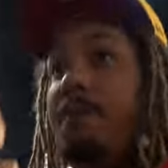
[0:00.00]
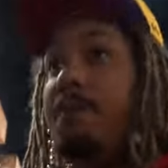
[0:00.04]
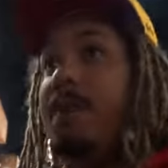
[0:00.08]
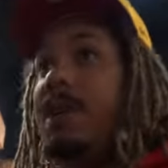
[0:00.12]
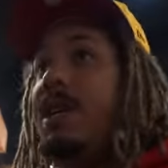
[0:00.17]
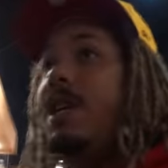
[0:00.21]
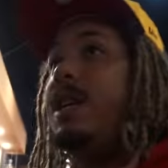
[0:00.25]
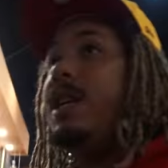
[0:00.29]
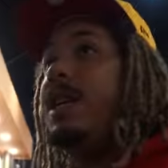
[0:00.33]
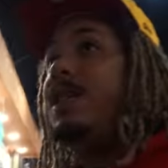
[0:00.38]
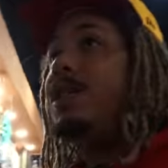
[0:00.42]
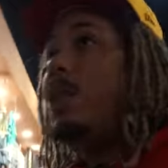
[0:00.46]

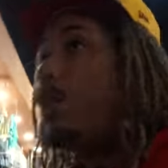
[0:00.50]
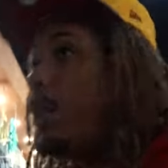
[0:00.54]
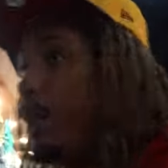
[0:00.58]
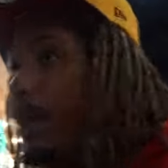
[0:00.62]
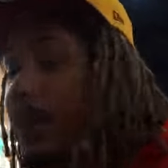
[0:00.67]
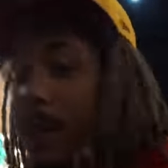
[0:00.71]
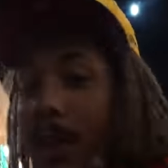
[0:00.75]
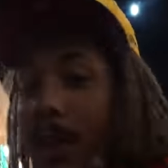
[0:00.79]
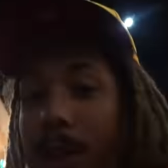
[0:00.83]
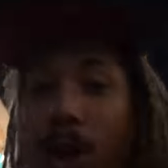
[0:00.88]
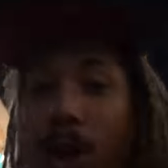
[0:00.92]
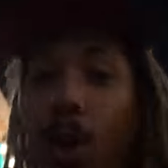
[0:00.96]
me is only
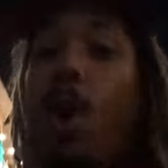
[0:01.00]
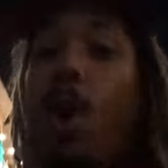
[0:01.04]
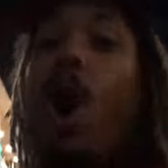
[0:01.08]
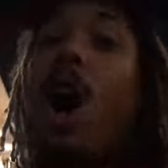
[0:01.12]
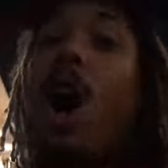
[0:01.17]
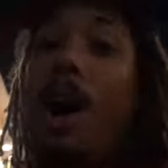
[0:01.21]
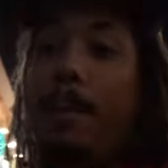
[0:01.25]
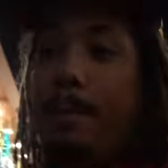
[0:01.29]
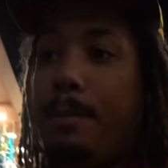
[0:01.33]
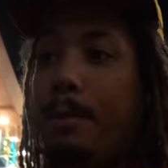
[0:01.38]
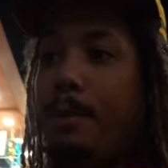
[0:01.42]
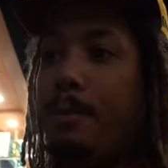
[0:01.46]
gonna go
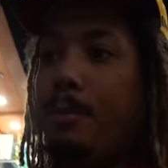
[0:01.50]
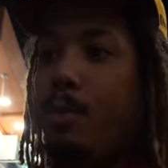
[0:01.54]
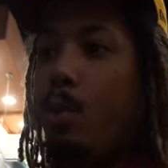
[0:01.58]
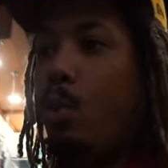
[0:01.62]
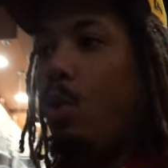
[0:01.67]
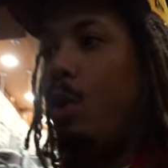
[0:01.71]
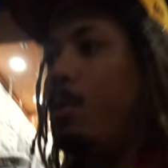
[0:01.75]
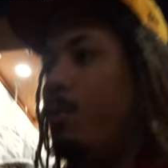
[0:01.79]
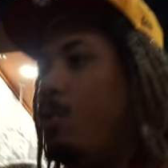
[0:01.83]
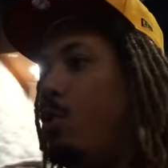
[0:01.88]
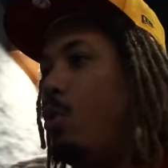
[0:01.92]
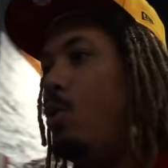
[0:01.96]
up
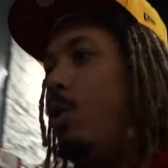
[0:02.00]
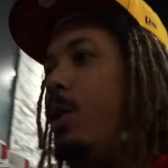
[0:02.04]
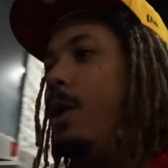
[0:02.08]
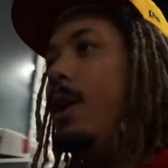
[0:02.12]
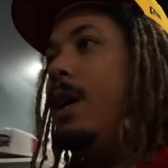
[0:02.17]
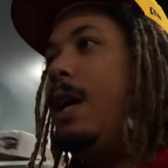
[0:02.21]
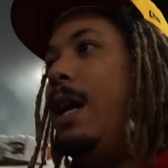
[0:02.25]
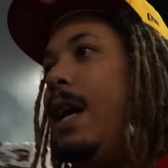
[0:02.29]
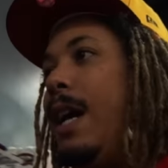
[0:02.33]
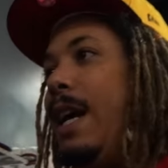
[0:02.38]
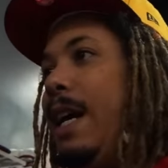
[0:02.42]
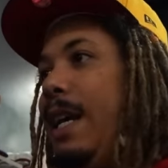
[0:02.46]
more and more.
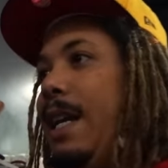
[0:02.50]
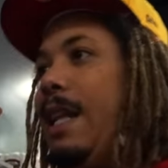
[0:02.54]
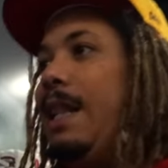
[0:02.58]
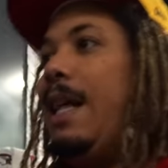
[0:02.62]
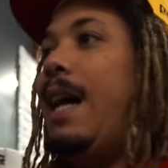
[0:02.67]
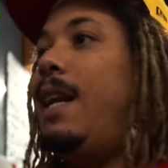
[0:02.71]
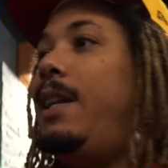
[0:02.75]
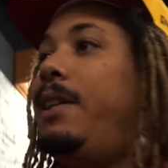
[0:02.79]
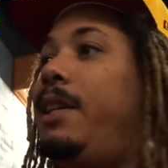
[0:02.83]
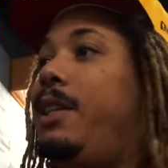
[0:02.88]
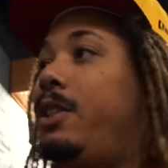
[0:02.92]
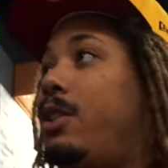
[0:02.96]
And a
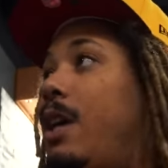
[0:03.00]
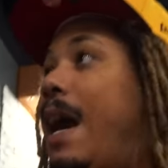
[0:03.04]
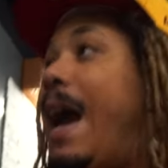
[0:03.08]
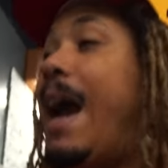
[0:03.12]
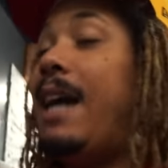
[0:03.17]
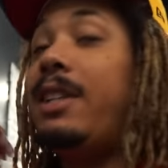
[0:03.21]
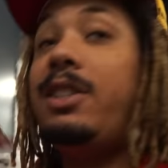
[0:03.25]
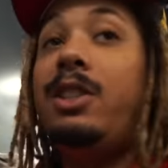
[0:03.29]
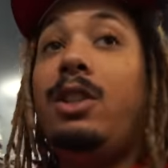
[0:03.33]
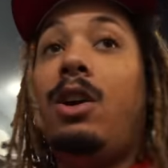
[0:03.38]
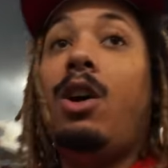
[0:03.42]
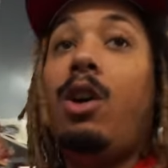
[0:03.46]
lot of these
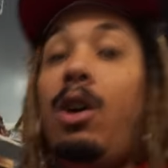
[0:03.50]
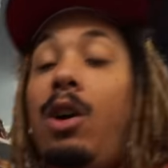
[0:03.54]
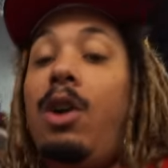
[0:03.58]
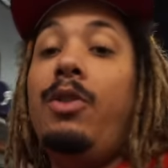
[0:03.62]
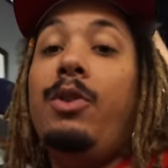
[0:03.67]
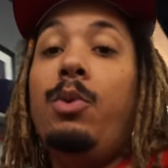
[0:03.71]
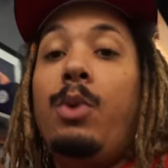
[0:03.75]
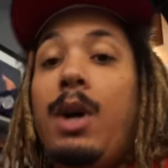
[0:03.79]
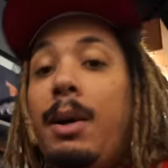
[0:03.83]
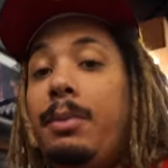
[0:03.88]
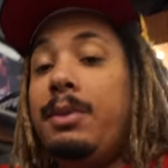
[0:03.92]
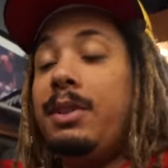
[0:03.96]
actually are on the
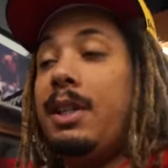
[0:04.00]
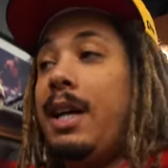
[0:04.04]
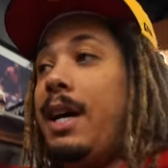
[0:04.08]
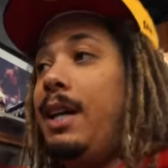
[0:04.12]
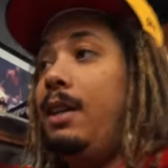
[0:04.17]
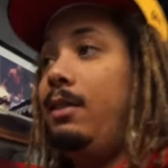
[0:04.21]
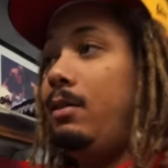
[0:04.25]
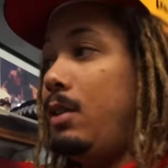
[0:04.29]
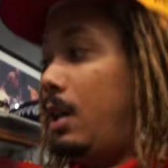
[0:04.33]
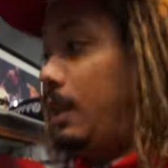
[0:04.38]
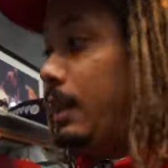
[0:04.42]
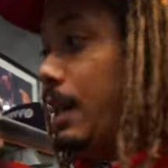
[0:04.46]
website.
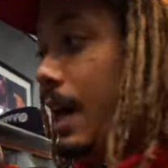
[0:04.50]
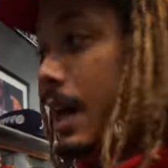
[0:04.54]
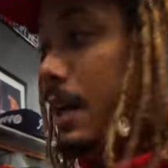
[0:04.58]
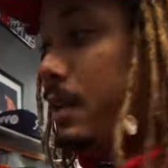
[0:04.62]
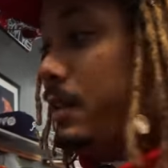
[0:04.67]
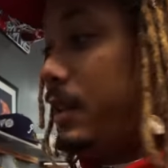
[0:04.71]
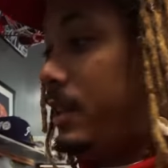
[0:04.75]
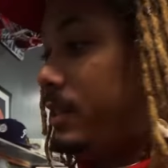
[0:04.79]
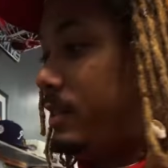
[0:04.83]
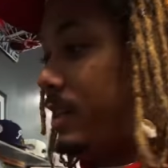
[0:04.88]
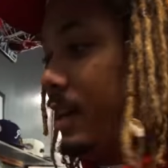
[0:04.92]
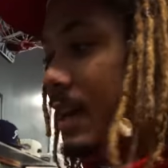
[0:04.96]
A lot of
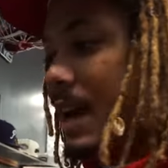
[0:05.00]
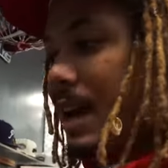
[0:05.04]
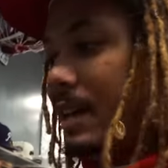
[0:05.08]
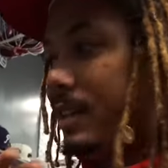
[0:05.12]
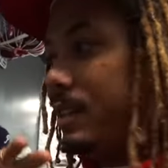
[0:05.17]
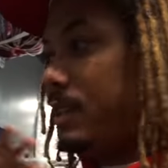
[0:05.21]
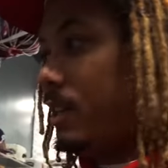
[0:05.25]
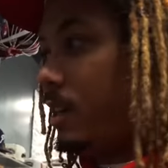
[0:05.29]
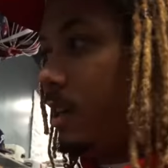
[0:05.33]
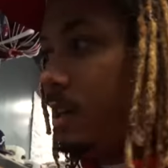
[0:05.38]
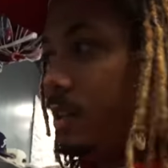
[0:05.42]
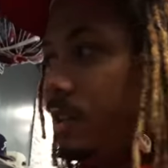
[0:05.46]
these, they got
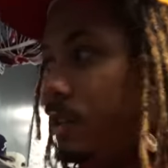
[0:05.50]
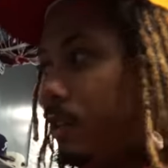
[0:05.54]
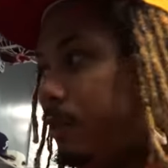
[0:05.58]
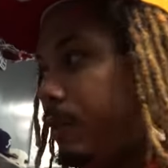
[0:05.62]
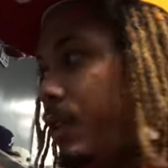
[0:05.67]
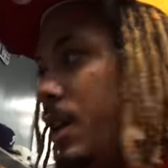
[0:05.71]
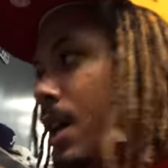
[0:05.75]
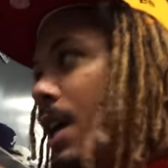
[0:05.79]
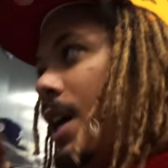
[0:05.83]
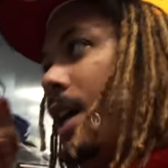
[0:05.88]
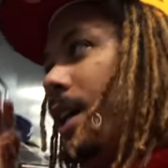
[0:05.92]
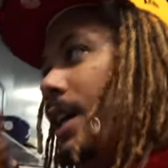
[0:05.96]
tons of
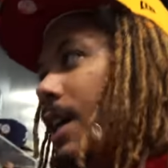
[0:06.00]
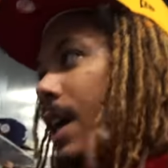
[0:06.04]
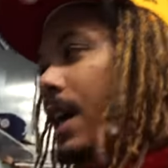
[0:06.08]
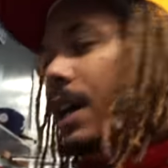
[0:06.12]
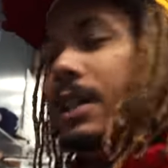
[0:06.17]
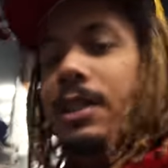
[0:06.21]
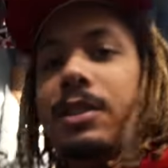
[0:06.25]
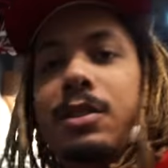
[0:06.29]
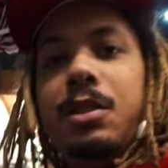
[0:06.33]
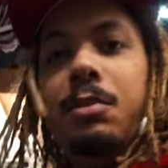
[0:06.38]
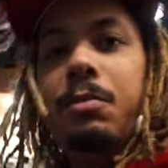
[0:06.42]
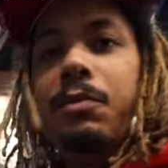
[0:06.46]

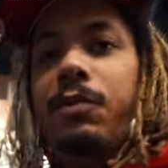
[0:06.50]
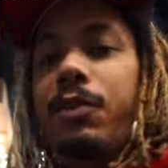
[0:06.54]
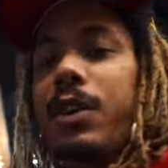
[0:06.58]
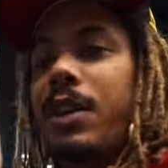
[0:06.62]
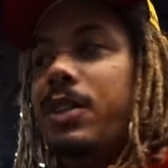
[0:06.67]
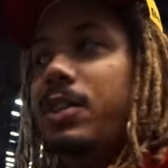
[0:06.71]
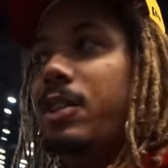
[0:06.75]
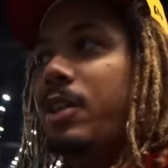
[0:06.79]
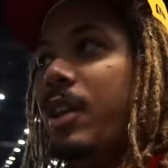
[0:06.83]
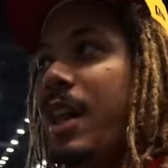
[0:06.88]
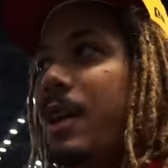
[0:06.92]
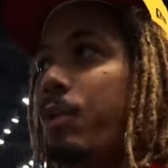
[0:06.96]
custom
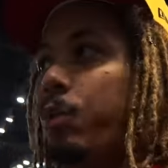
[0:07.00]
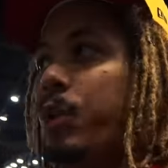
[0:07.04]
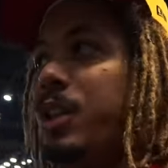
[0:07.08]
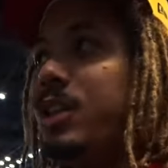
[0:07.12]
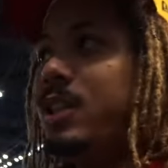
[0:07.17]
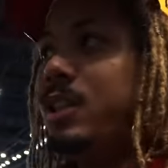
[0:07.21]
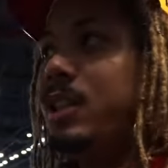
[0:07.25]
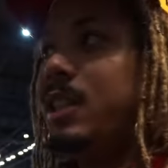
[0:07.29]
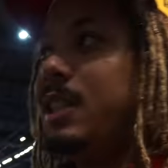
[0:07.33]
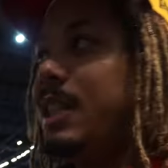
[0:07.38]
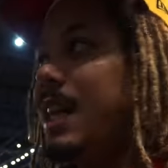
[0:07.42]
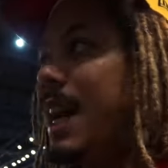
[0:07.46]
fits. They
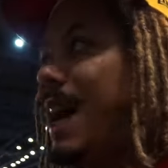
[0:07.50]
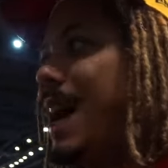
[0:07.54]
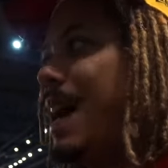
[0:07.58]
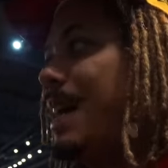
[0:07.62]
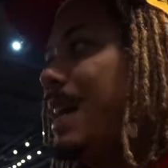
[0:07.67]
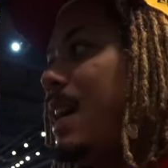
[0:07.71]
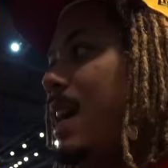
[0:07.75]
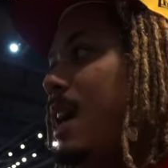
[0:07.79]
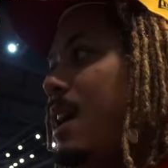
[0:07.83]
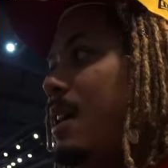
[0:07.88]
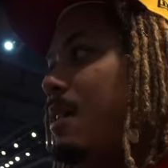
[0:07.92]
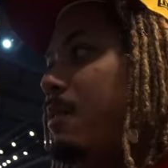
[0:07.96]
recently got
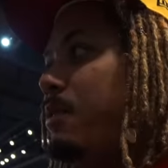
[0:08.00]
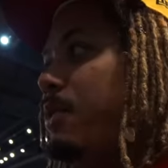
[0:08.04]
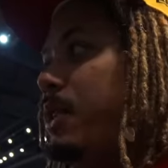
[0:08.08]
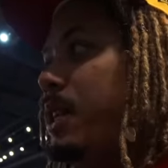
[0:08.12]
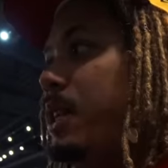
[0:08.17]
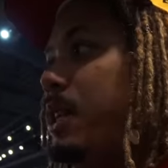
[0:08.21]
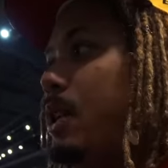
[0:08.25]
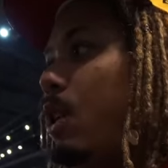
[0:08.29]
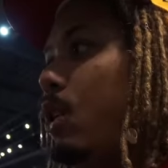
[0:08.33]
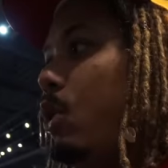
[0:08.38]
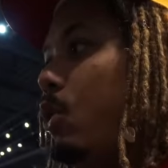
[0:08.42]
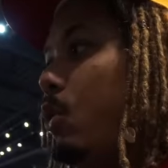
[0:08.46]

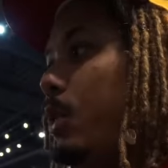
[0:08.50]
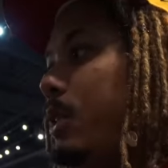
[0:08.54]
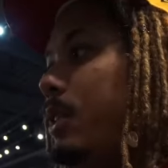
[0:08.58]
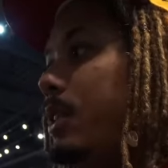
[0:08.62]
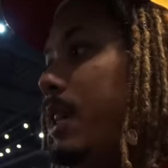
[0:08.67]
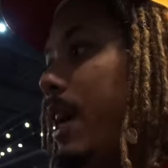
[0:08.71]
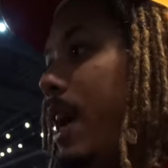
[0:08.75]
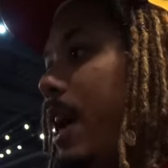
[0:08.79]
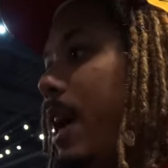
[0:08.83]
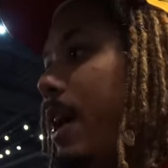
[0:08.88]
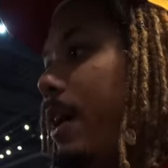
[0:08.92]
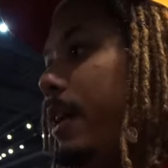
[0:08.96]
the whole
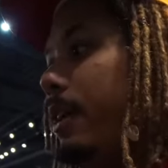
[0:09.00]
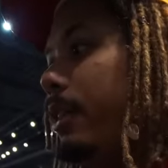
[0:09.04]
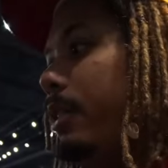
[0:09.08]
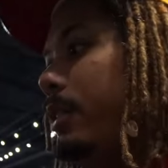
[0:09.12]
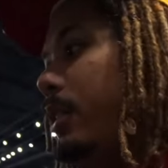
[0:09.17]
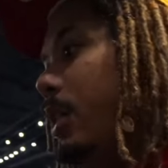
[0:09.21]
entire